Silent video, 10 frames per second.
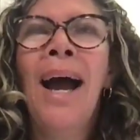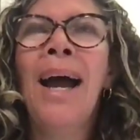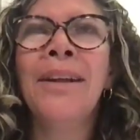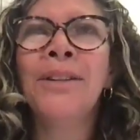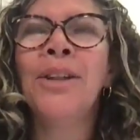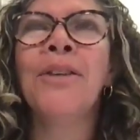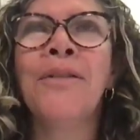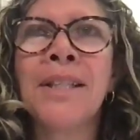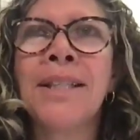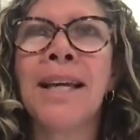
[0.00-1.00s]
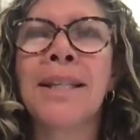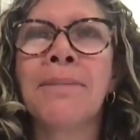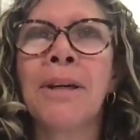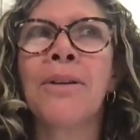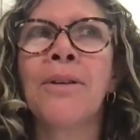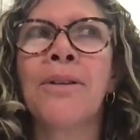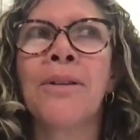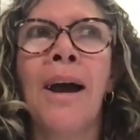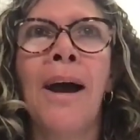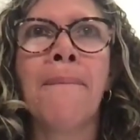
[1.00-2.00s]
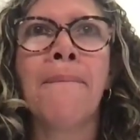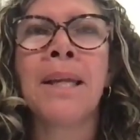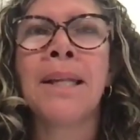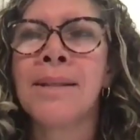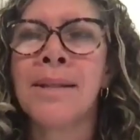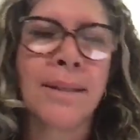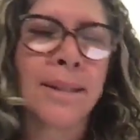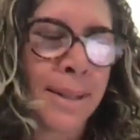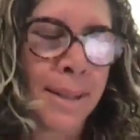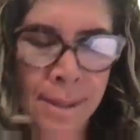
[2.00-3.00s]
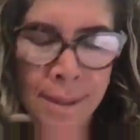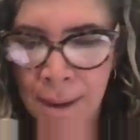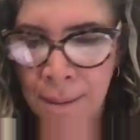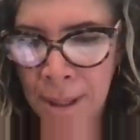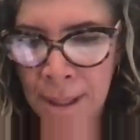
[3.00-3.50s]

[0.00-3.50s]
I don't know if it's just because it's just the system,